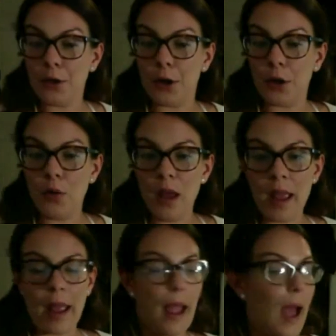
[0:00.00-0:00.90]

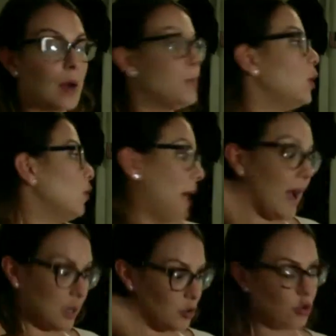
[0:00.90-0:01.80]
It had a
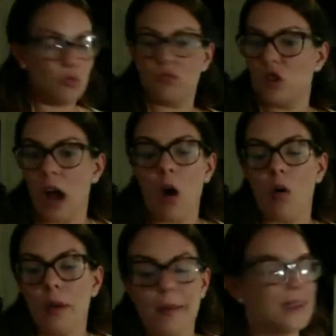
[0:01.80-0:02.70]
pullback, shot
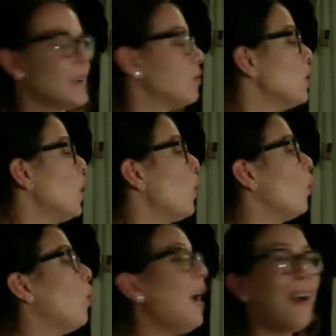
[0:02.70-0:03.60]
all the way back down.
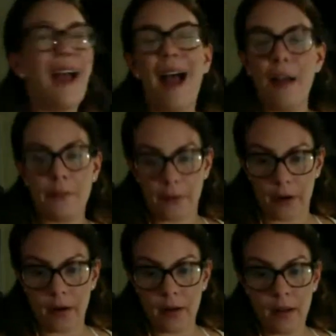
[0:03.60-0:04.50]

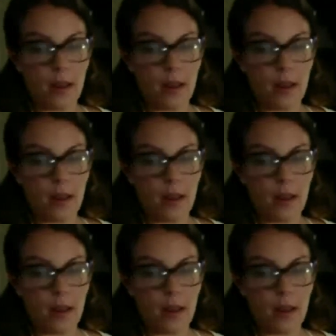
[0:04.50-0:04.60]
Whatever.